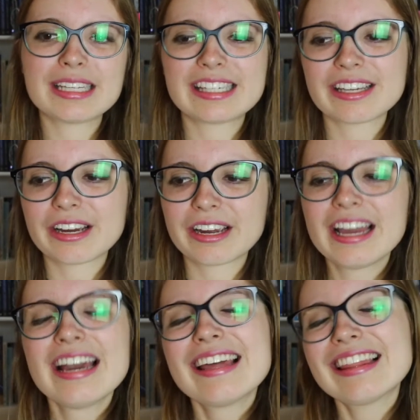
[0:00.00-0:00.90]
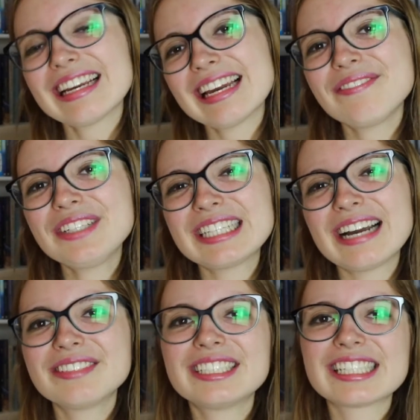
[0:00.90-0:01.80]
So that gave me
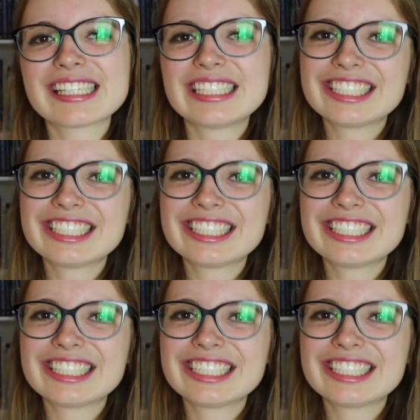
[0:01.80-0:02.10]
time to just